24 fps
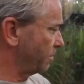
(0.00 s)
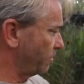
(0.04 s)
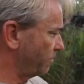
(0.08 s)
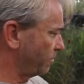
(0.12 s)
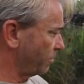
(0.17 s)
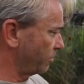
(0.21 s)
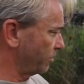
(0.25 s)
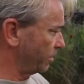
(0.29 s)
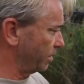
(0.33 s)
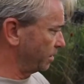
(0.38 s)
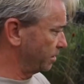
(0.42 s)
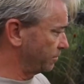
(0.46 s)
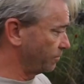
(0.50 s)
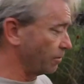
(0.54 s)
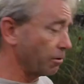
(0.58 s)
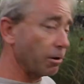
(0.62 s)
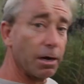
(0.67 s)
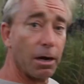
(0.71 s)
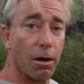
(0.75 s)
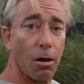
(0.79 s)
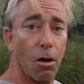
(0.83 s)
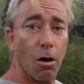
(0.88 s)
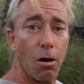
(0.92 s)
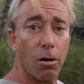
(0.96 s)
They've got these
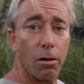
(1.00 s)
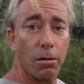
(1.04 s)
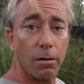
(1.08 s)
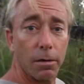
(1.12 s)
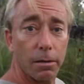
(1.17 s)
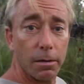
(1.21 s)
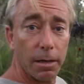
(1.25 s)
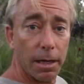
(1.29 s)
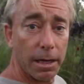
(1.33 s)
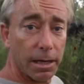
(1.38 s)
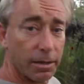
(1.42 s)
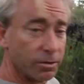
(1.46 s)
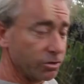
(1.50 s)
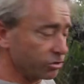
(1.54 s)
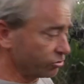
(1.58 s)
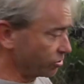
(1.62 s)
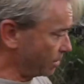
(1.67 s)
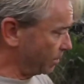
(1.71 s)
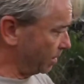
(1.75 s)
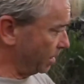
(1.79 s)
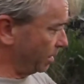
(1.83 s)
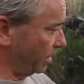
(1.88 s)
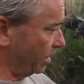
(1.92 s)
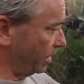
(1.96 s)
very long
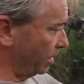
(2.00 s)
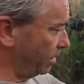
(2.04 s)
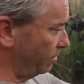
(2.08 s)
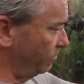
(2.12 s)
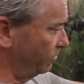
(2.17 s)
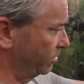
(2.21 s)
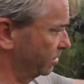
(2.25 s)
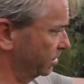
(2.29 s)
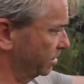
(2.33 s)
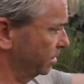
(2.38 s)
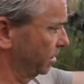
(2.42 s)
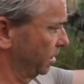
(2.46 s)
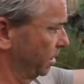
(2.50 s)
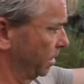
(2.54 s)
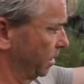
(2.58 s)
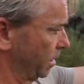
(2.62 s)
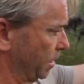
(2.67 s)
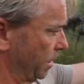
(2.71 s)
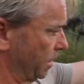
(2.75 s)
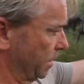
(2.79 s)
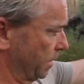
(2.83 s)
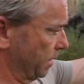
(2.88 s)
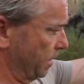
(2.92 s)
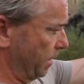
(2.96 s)
strappy leaves,
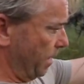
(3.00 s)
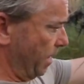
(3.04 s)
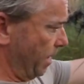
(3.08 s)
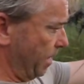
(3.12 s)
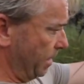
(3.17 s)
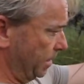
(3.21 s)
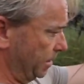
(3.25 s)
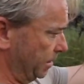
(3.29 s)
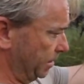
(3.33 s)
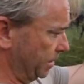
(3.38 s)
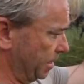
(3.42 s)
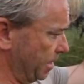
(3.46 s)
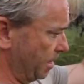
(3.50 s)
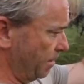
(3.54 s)
and